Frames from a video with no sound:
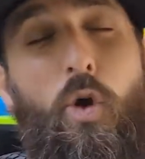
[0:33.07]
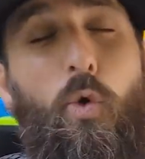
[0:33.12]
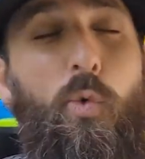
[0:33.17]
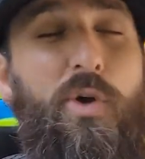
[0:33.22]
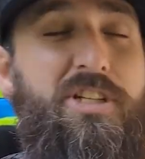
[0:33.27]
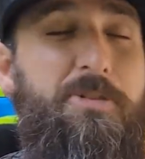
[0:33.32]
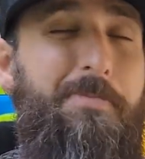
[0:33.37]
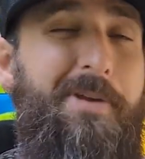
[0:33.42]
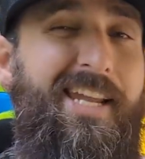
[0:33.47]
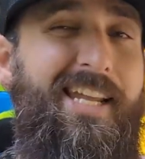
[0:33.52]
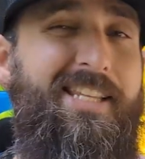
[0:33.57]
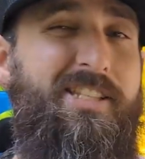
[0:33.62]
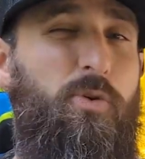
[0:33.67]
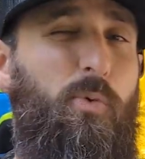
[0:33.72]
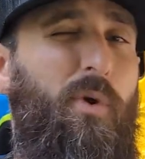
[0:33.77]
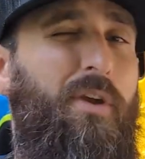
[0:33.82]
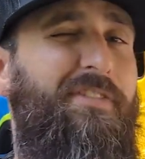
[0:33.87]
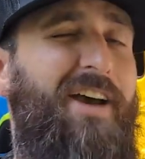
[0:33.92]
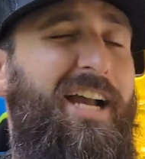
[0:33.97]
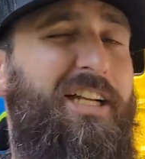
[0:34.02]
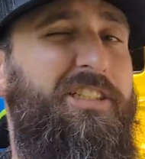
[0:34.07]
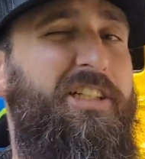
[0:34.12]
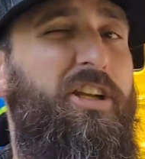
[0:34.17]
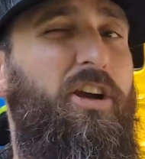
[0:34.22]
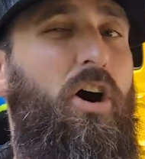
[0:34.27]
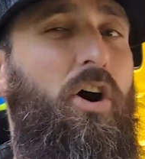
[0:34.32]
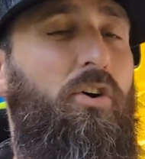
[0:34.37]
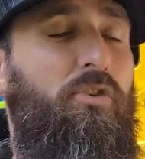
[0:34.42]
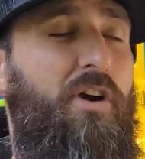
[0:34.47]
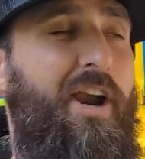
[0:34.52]
which means we've actually
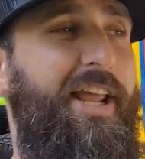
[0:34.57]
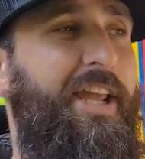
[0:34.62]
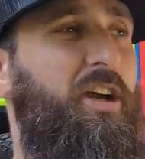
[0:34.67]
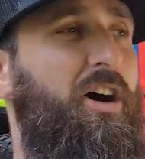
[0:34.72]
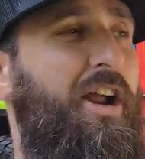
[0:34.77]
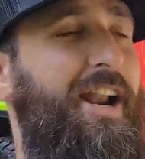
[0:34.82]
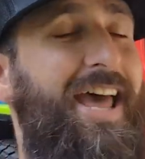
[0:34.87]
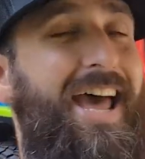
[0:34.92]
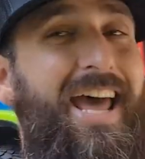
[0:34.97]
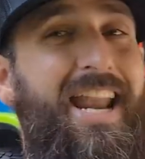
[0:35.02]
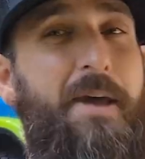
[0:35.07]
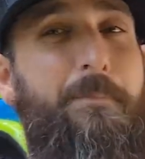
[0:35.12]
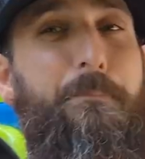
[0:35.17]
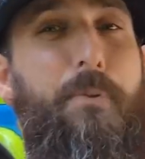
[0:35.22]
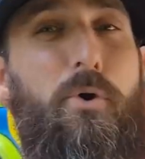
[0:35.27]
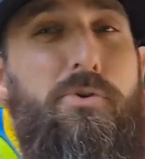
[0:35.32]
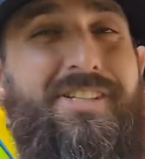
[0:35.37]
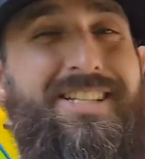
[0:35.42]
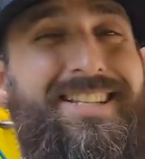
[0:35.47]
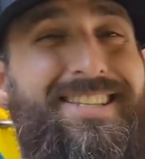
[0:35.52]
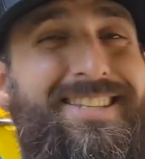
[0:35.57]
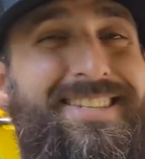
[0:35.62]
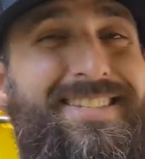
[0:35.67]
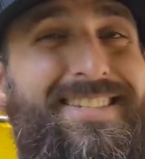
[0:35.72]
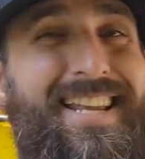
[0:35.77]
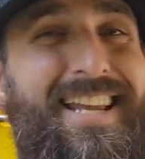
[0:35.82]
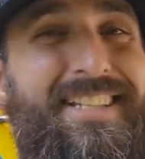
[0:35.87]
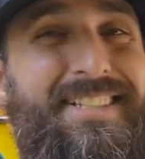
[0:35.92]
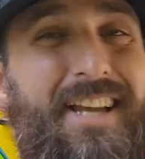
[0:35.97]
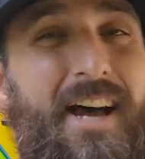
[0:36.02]
already gone ahead and posted
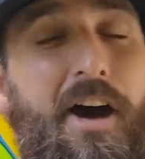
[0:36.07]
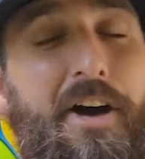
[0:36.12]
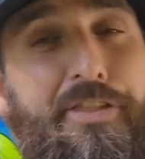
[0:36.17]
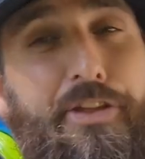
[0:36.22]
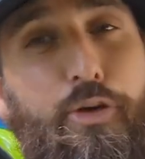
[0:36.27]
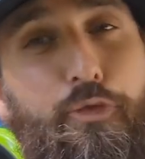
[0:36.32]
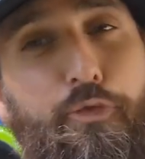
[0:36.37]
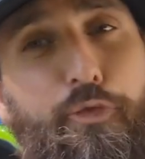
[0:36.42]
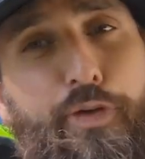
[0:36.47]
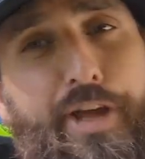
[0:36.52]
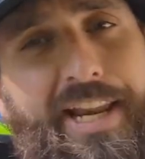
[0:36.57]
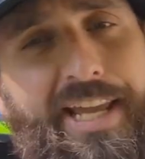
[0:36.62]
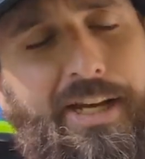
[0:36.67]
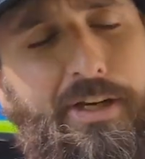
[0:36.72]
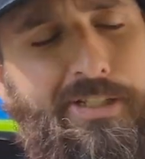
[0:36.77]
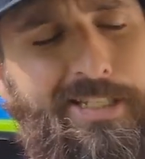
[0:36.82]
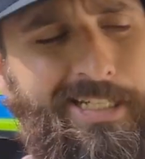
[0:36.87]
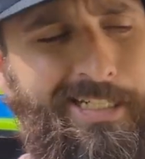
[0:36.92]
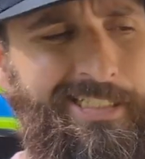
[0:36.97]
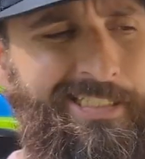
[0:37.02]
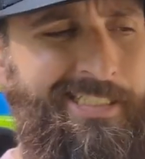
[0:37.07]
6 other videos.